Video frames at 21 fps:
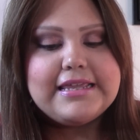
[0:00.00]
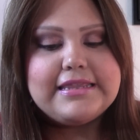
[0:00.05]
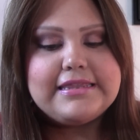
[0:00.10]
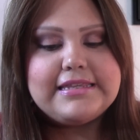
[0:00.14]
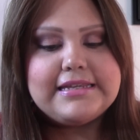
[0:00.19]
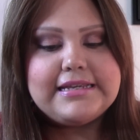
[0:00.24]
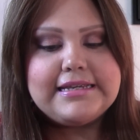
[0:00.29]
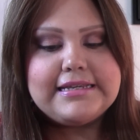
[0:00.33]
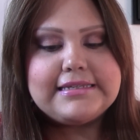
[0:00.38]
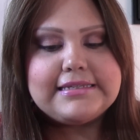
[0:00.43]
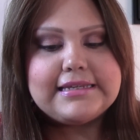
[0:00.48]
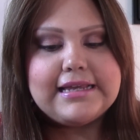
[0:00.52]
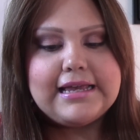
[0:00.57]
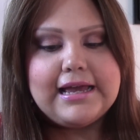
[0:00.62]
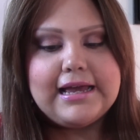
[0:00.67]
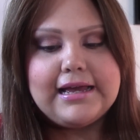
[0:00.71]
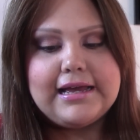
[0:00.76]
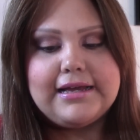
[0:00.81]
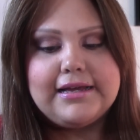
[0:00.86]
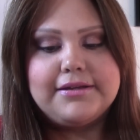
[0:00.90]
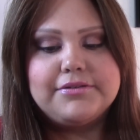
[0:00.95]
This
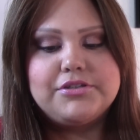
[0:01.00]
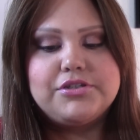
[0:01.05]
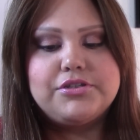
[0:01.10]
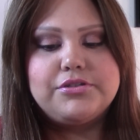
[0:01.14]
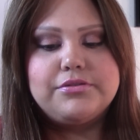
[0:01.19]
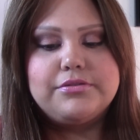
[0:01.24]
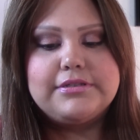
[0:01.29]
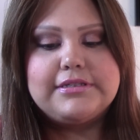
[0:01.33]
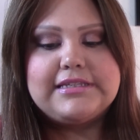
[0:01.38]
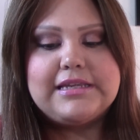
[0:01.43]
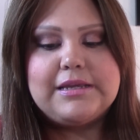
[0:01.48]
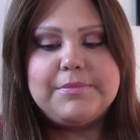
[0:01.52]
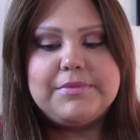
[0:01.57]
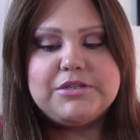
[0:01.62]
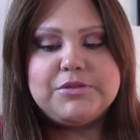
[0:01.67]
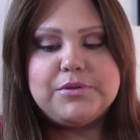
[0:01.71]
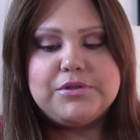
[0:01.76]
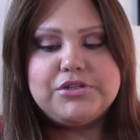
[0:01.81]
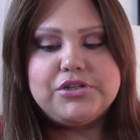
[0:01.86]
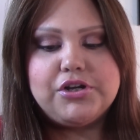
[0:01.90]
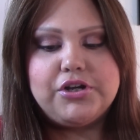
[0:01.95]
uh,
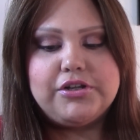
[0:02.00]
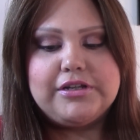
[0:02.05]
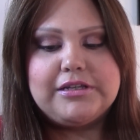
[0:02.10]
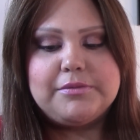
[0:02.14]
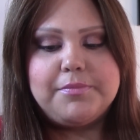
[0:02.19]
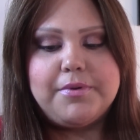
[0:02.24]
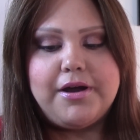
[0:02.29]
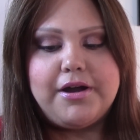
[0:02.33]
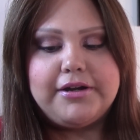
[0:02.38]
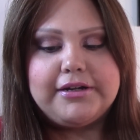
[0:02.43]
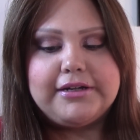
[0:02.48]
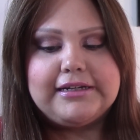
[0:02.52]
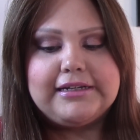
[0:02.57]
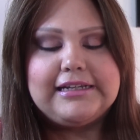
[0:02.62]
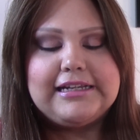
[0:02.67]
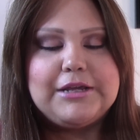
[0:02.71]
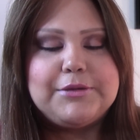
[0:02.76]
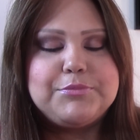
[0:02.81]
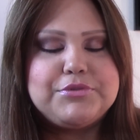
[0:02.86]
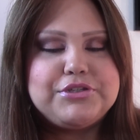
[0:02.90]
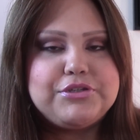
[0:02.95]
semi-sweet chocolate bar
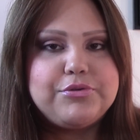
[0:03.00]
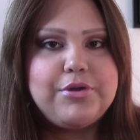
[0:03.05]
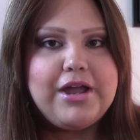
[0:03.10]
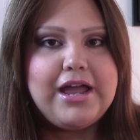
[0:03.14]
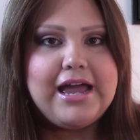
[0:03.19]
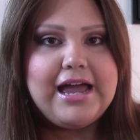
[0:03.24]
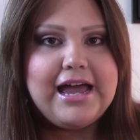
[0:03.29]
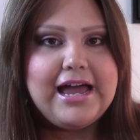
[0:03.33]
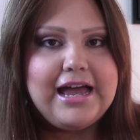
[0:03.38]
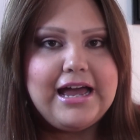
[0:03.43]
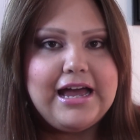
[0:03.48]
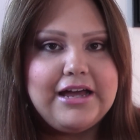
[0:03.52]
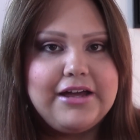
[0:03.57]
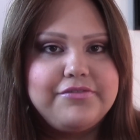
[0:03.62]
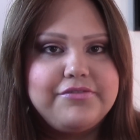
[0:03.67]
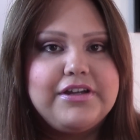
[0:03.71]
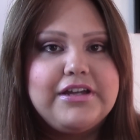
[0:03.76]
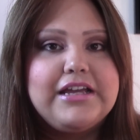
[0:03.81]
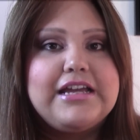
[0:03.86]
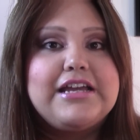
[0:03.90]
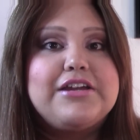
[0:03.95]
claims to
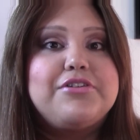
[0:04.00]
have